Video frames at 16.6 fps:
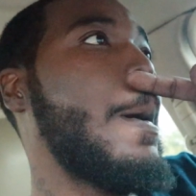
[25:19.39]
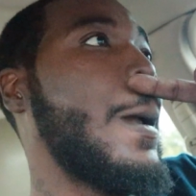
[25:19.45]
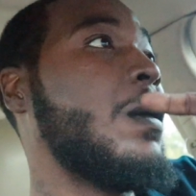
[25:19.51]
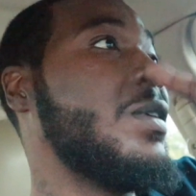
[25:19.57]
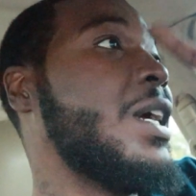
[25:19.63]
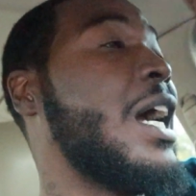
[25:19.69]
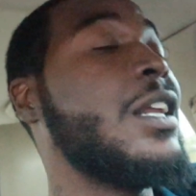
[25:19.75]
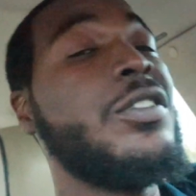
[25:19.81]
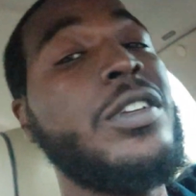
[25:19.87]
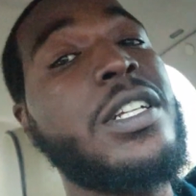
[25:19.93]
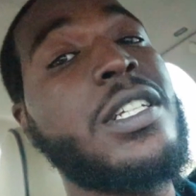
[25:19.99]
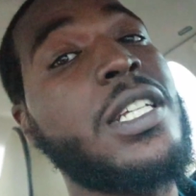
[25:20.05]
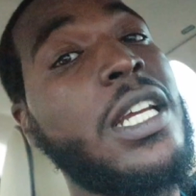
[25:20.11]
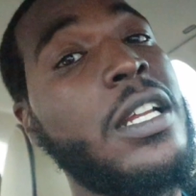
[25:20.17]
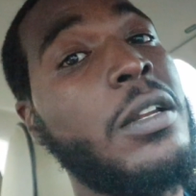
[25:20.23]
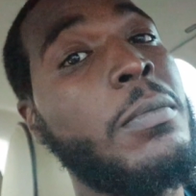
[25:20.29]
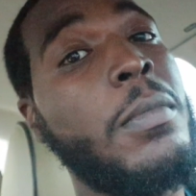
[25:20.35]
And we got to do this
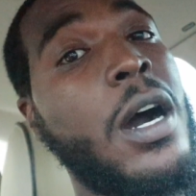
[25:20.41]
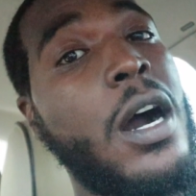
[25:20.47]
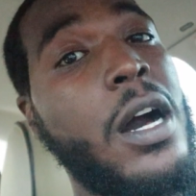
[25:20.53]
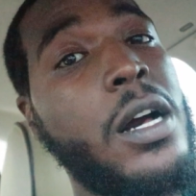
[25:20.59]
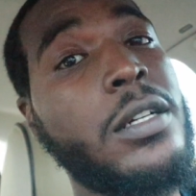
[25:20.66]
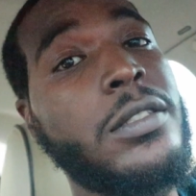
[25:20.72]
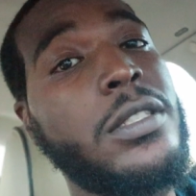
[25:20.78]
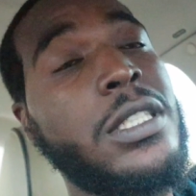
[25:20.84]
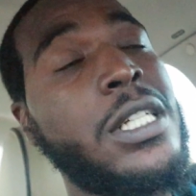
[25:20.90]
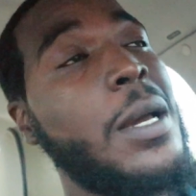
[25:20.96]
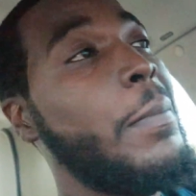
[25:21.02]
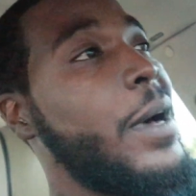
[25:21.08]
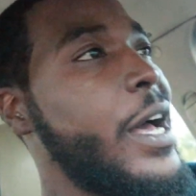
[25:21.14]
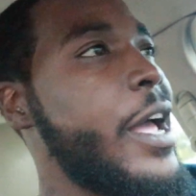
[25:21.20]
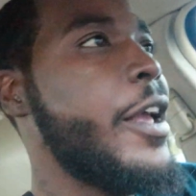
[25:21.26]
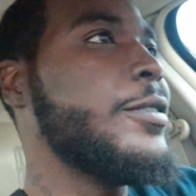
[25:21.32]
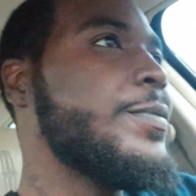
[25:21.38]
again tomorrow.
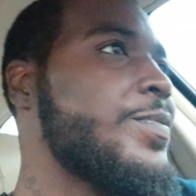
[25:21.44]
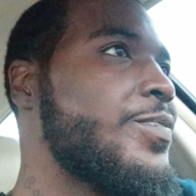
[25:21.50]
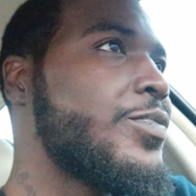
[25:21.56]
But